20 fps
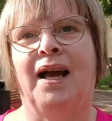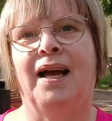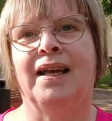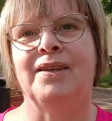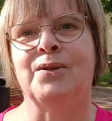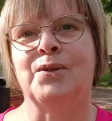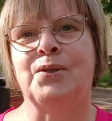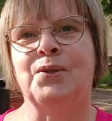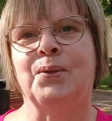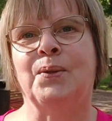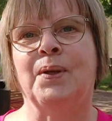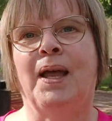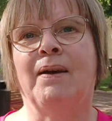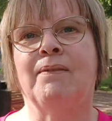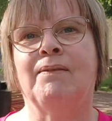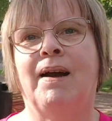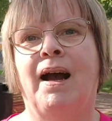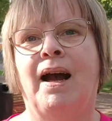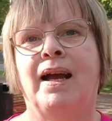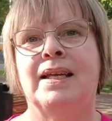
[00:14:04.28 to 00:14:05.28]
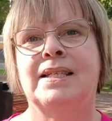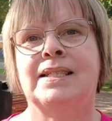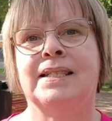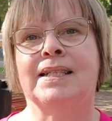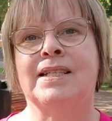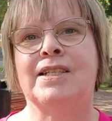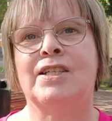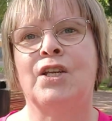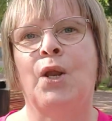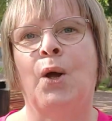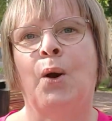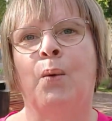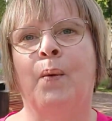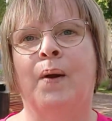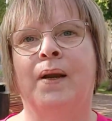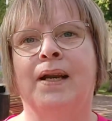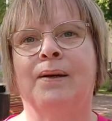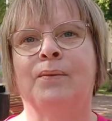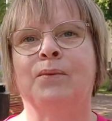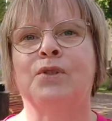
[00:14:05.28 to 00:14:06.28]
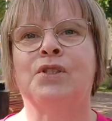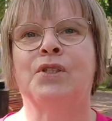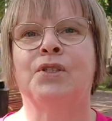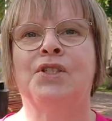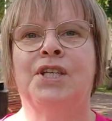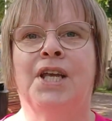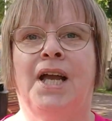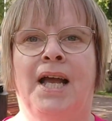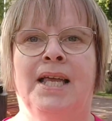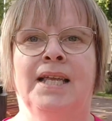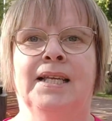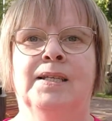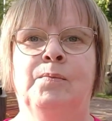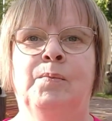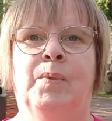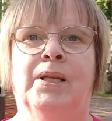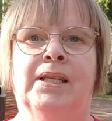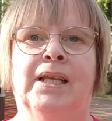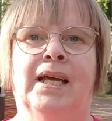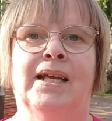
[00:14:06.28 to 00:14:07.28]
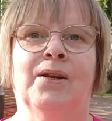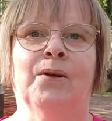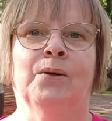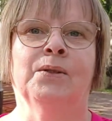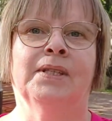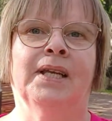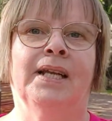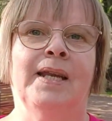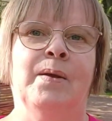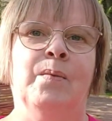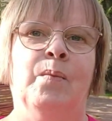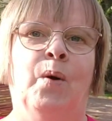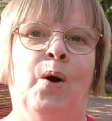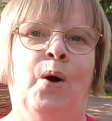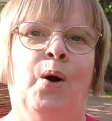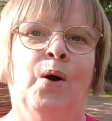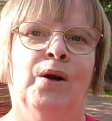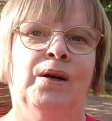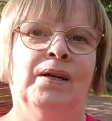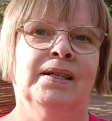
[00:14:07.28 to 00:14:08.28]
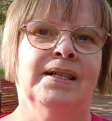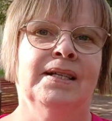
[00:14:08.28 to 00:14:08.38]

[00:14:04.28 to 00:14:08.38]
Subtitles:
I used to love ice and snow when I was a child, but I don't anymore.